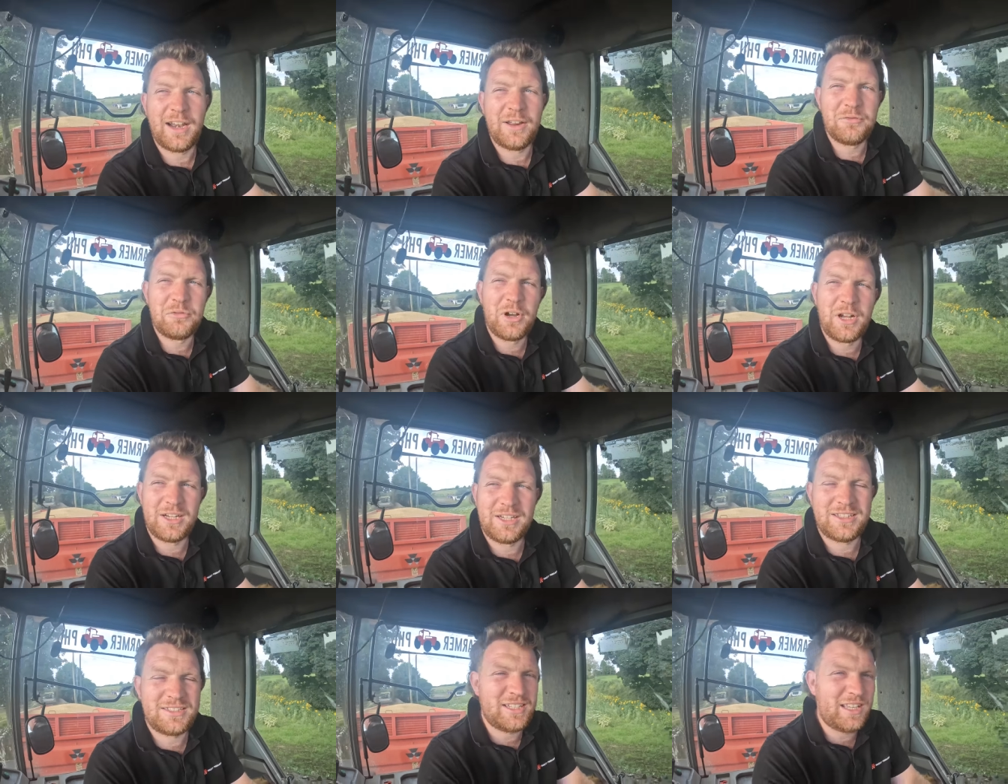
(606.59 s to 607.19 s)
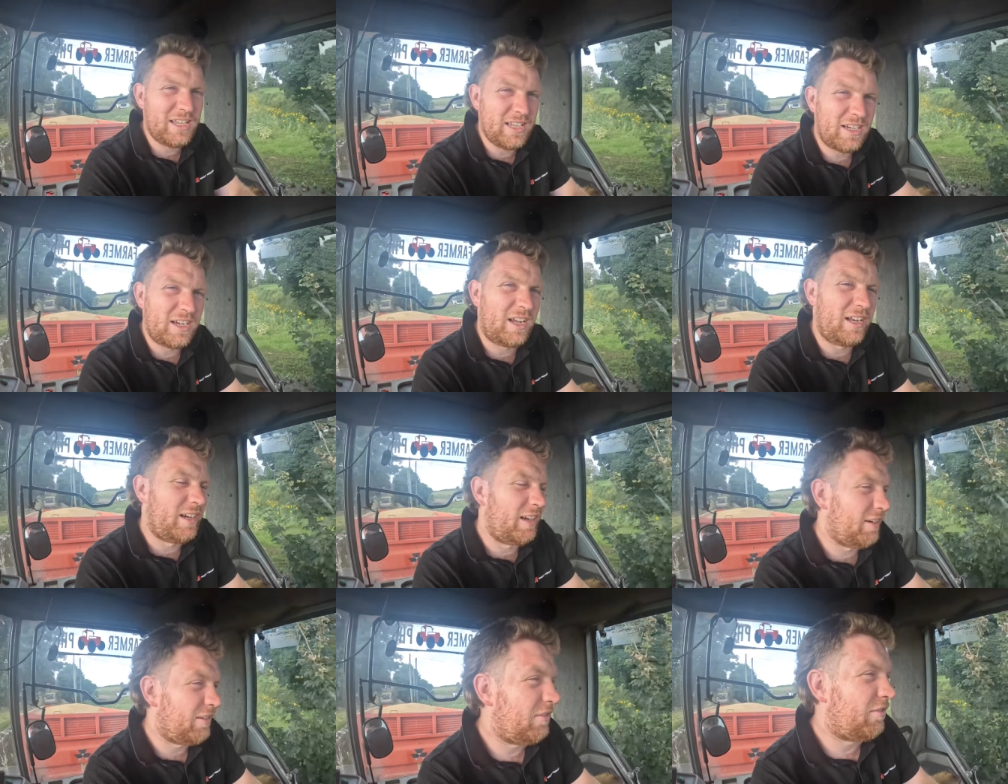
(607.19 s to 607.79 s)
I've wanted to see it
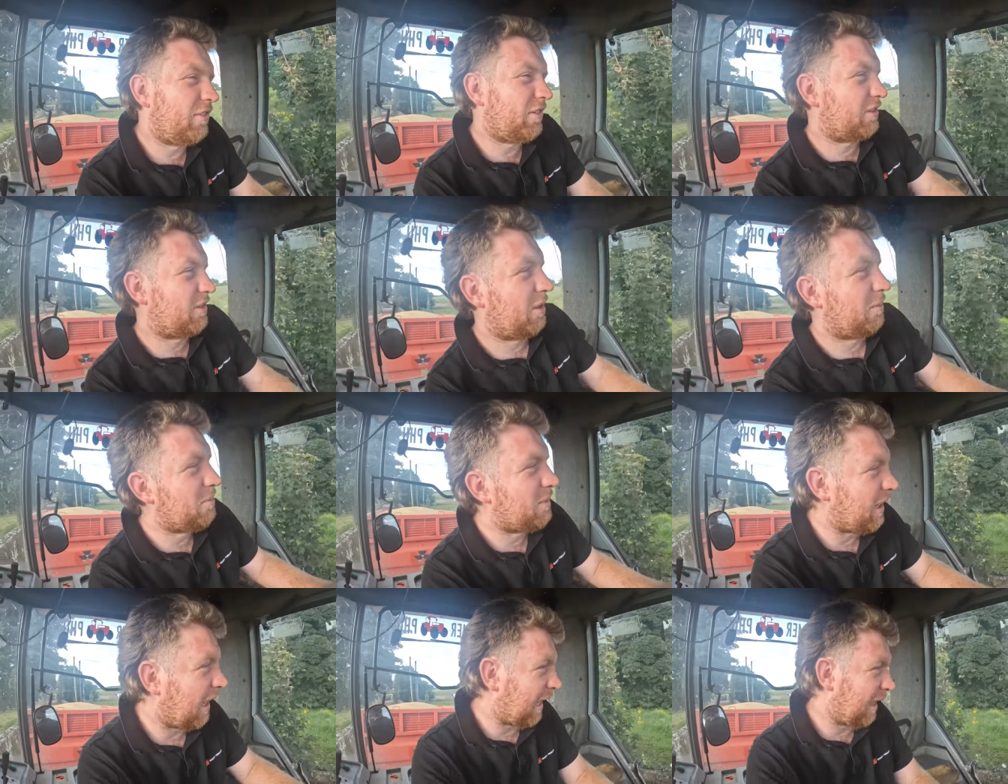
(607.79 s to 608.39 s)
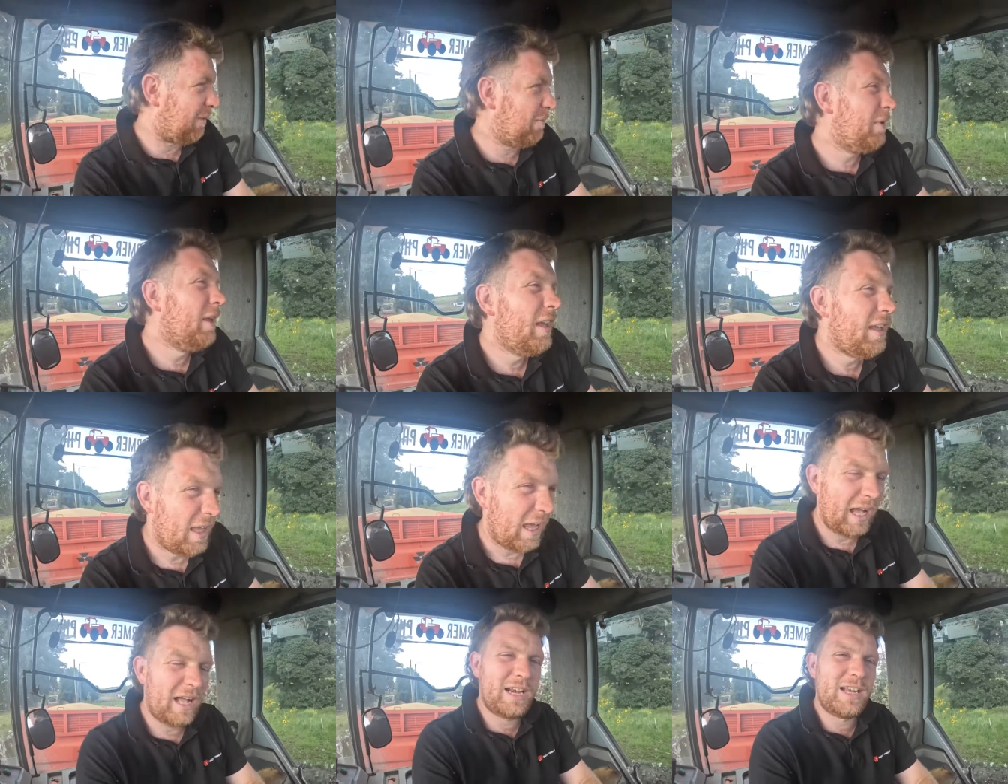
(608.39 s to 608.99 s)
on it for some time
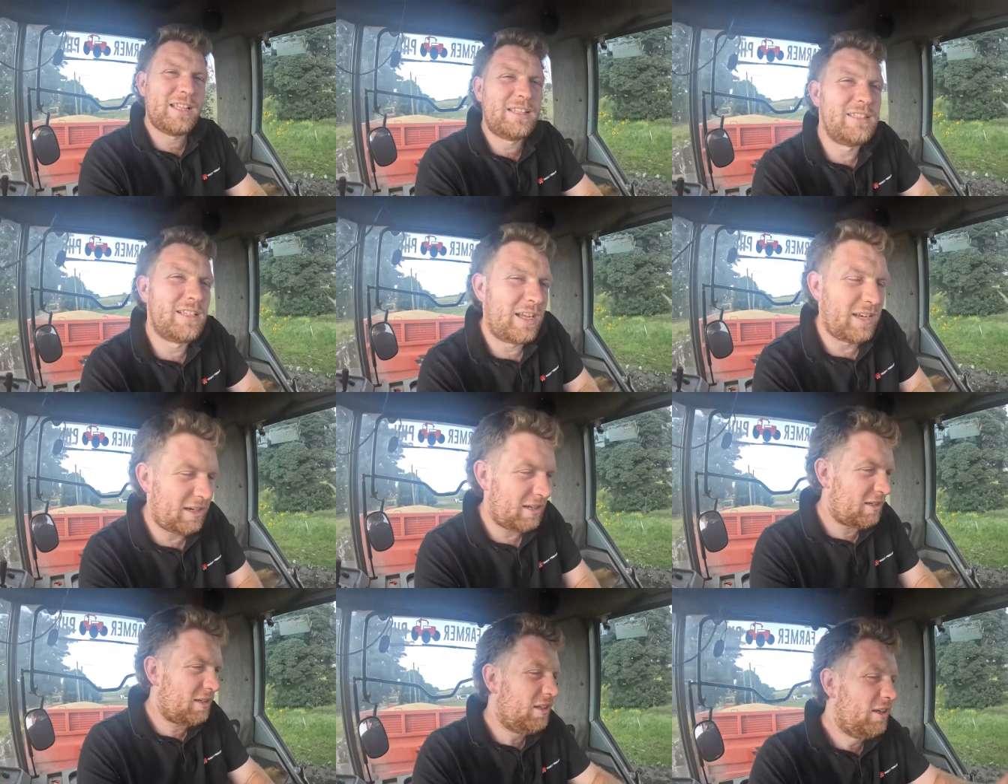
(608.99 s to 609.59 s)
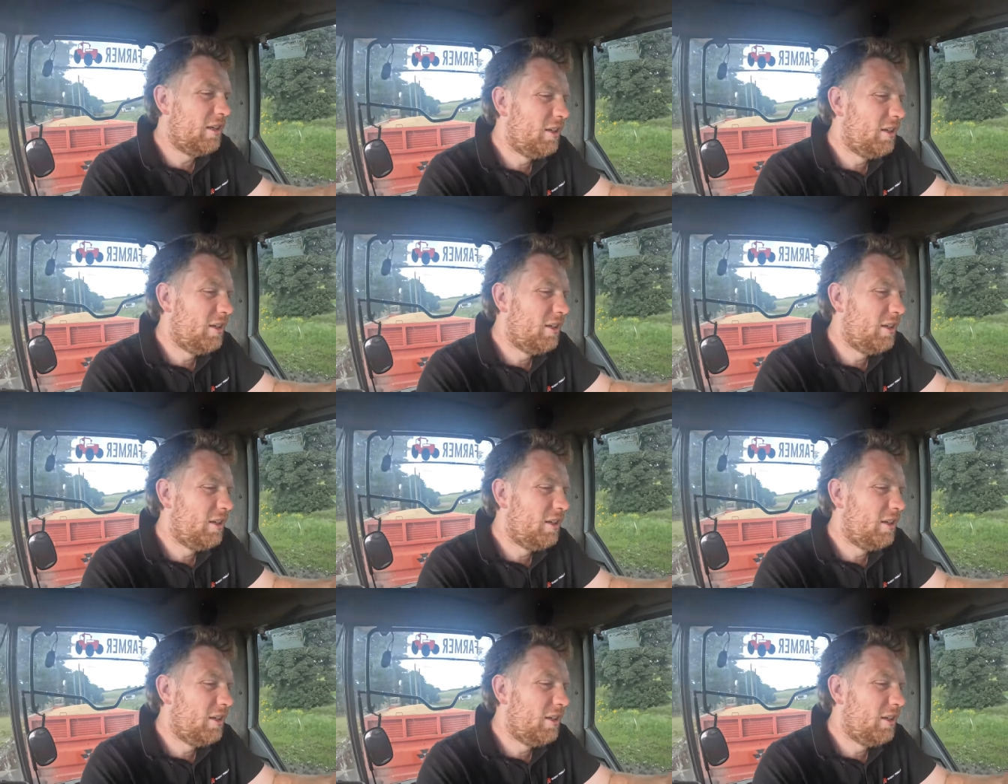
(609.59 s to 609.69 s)
and it's on it.